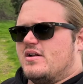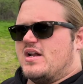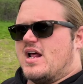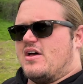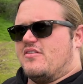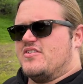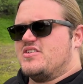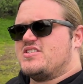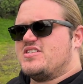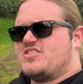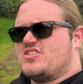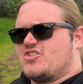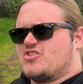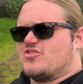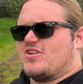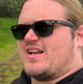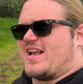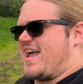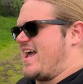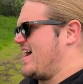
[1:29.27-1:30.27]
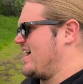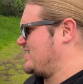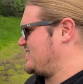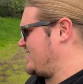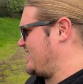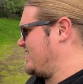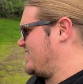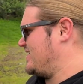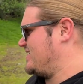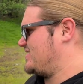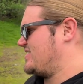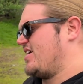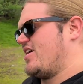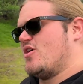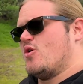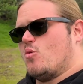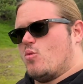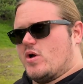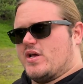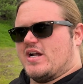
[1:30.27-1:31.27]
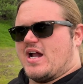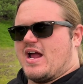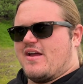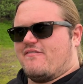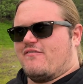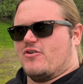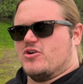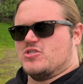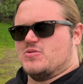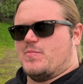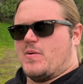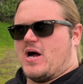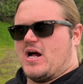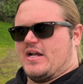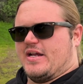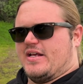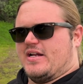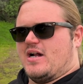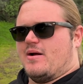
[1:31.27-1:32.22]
Now, this is the truck as is when I first bought it.